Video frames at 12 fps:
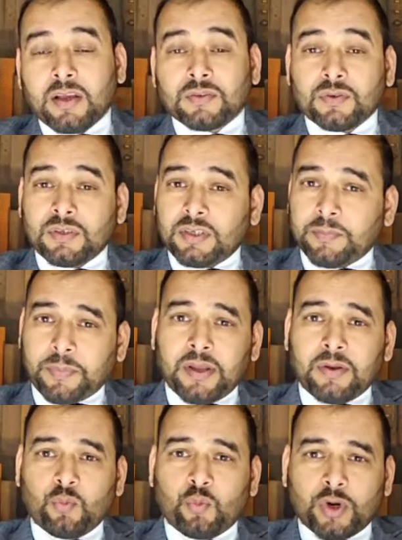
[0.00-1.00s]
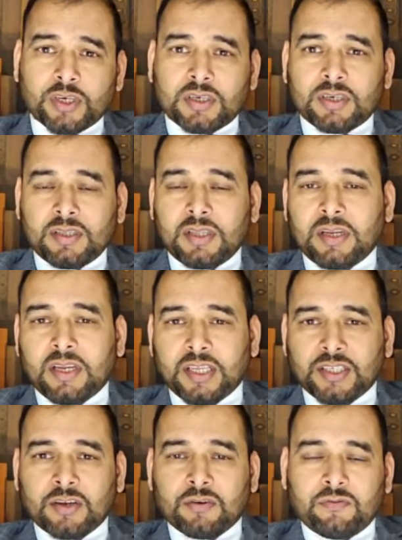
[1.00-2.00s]
So it depends what the
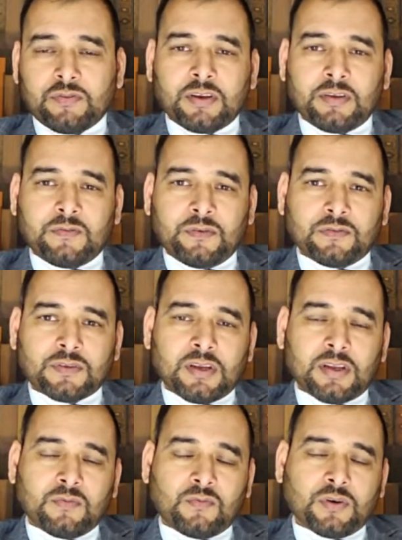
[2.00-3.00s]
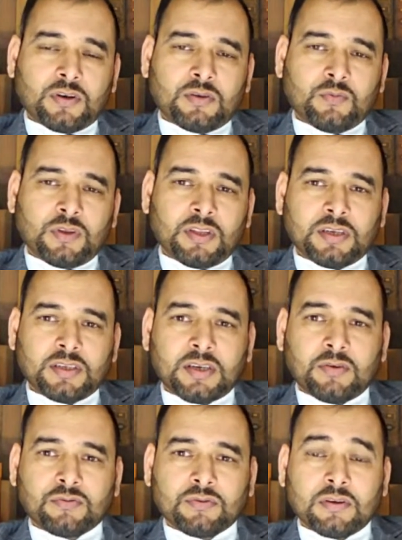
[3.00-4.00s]
nature of the refusal and whether it's
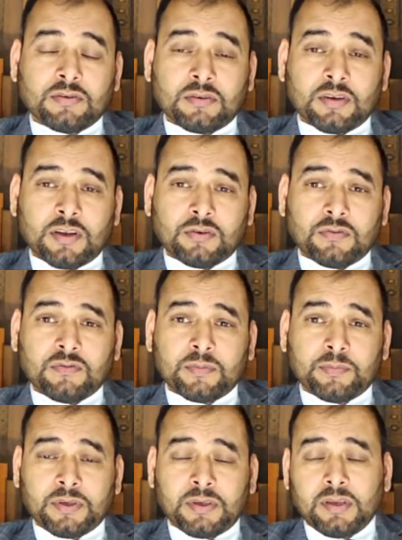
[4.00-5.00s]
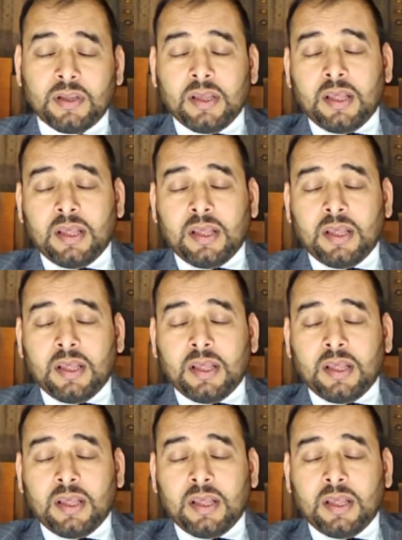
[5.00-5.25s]
out-country right of appeal